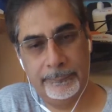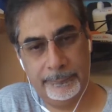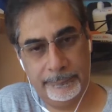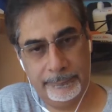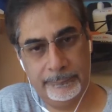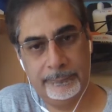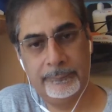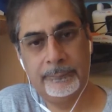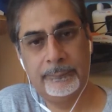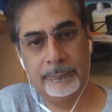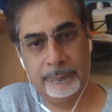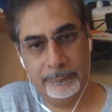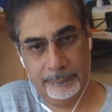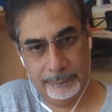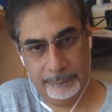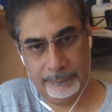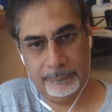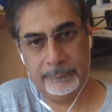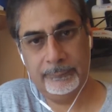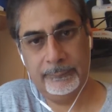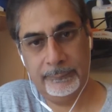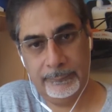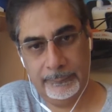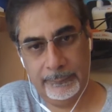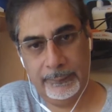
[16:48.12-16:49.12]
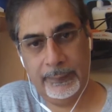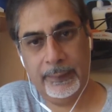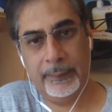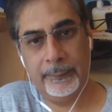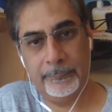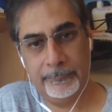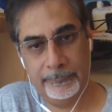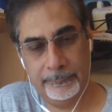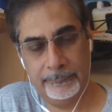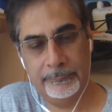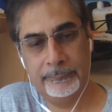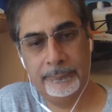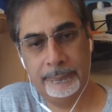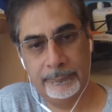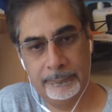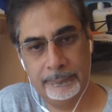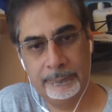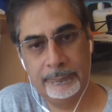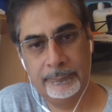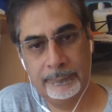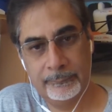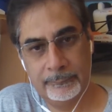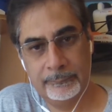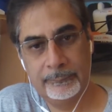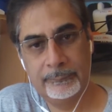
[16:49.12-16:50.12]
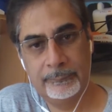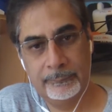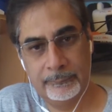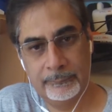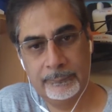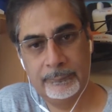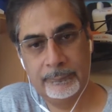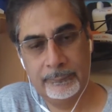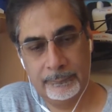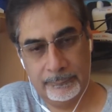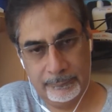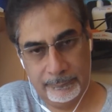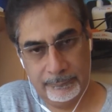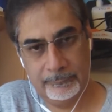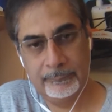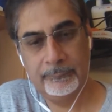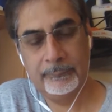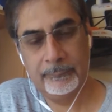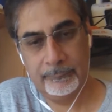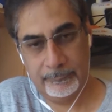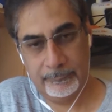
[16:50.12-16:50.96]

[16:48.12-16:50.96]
fabric of the Middle East, the gyms, the